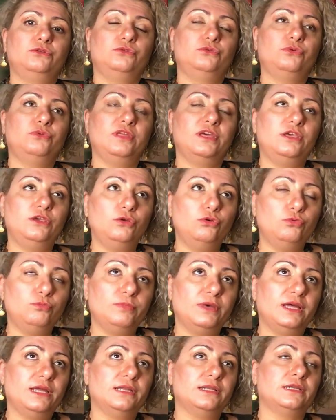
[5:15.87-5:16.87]
to the
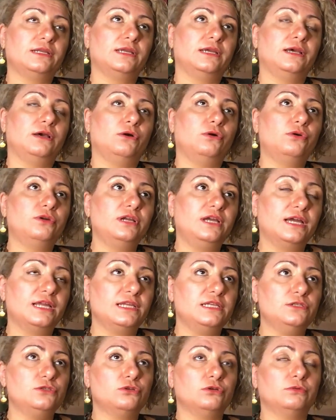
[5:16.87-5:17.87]
human uh,
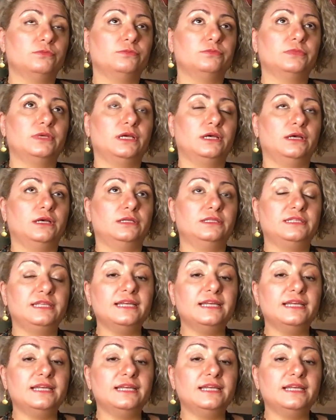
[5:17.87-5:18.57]
organism uh,